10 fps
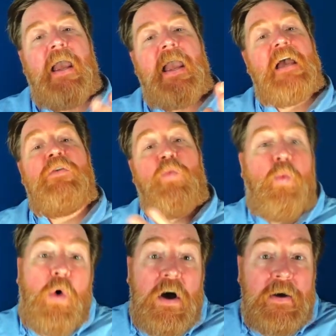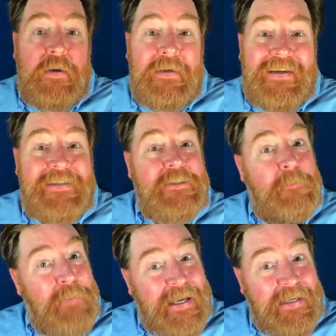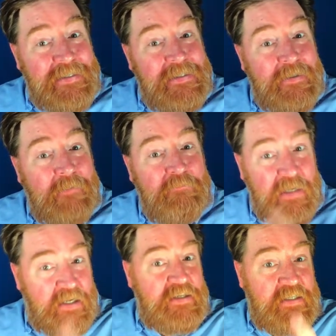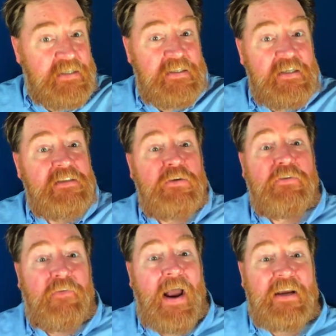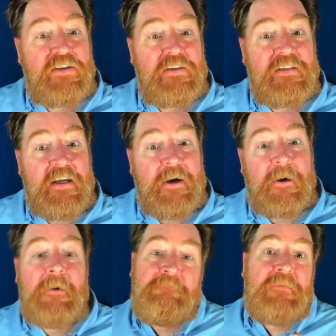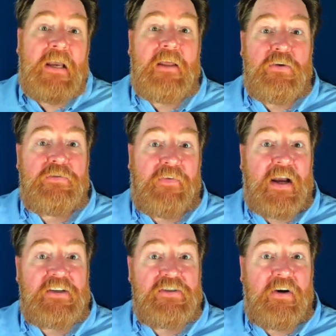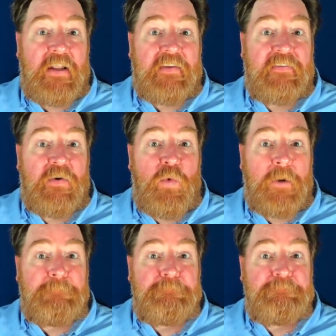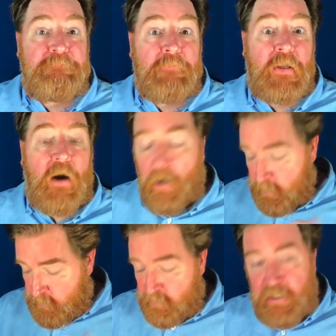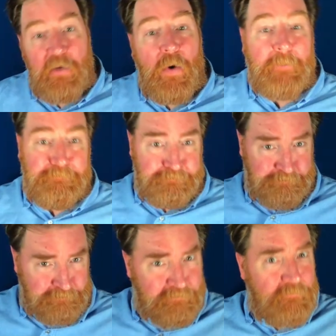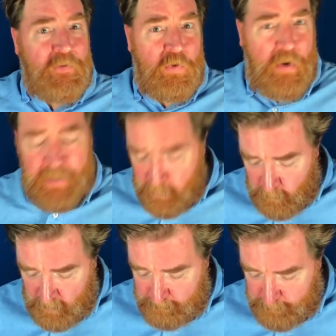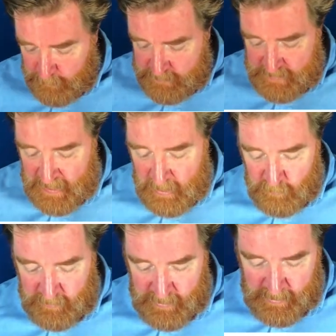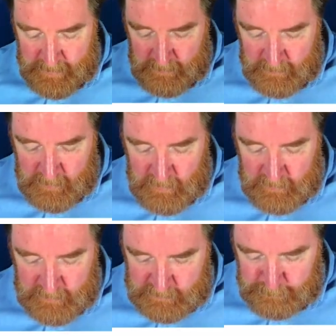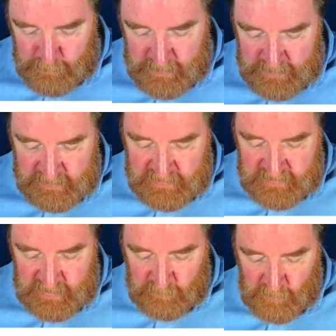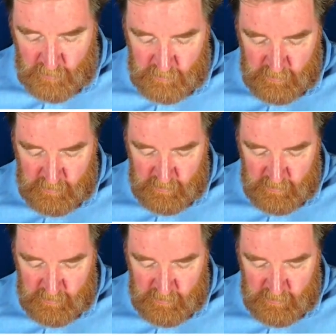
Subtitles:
and 1 is the biggest because he sees those fractions there and those fractions are less than 1. All right, so tell you what. I think we can put down then, let's put in 0